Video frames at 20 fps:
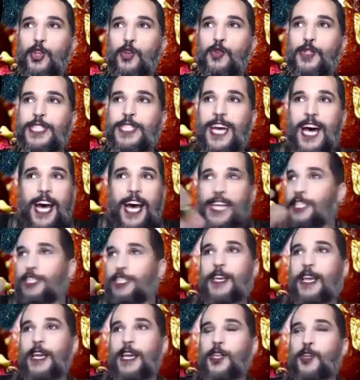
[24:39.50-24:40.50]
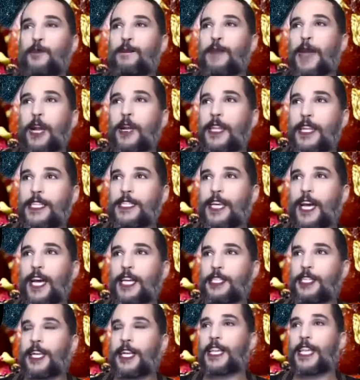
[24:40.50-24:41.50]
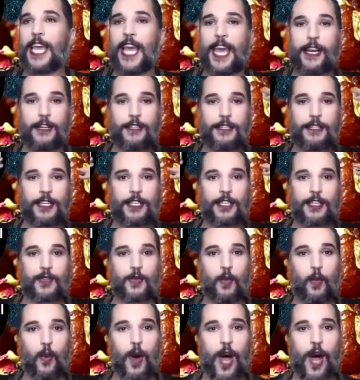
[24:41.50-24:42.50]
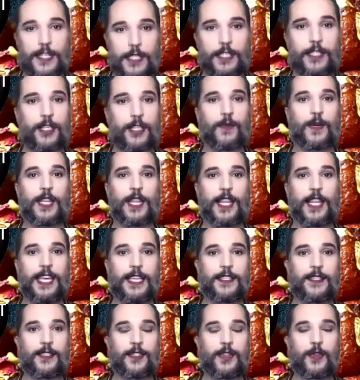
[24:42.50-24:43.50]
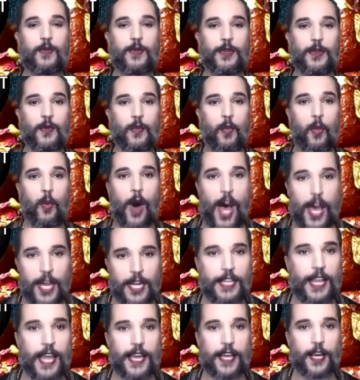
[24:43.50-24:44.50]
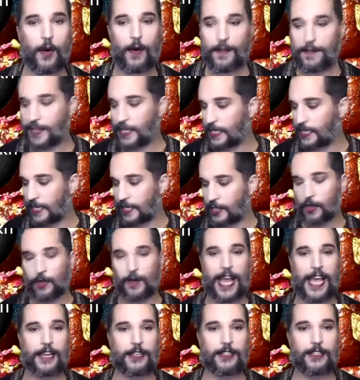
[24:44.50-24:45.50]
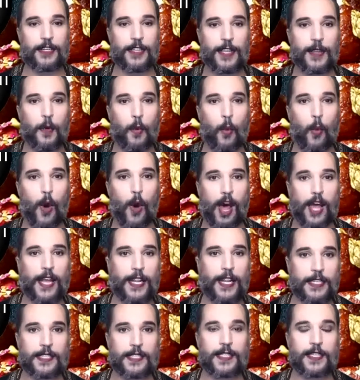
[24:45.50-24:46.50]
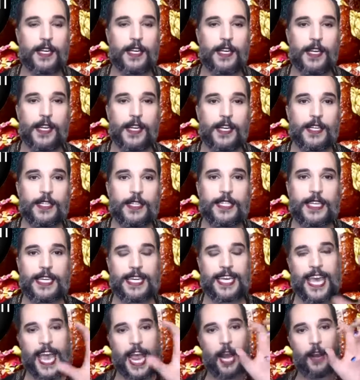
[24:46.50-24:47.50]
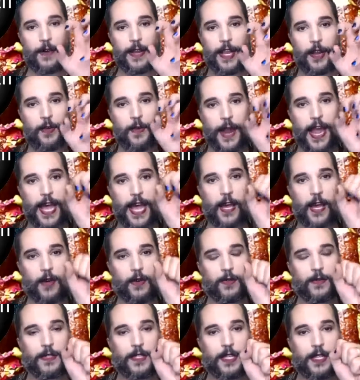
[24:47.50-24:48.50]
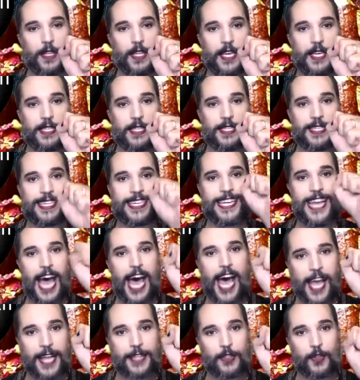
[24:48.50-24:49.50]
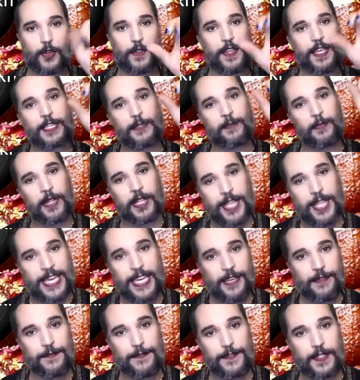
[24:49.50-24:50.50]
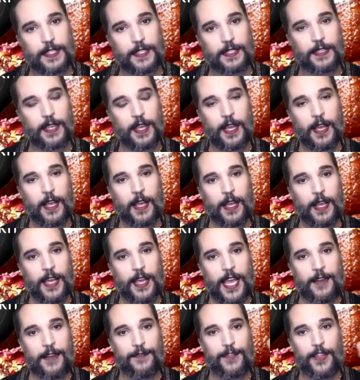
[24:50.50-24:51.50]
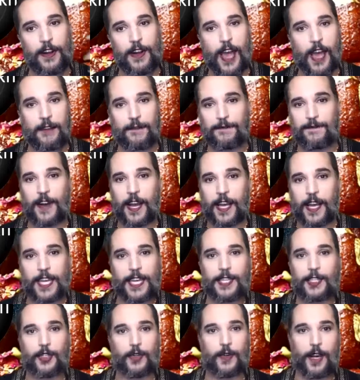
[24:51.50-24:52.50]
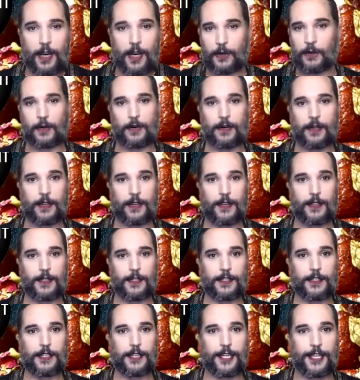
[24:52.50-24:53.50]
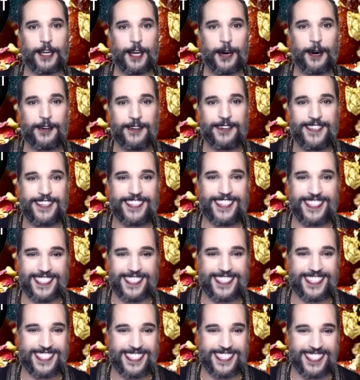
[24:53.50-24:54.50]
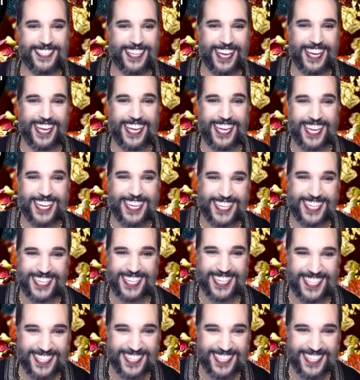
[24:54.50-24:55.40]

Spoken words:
touch it, you barely touch it, and the energy just wants to release. You want to let go of these things. You don't actually want to carry around these knots or these beliefs if they're not fucking true, you know? Like,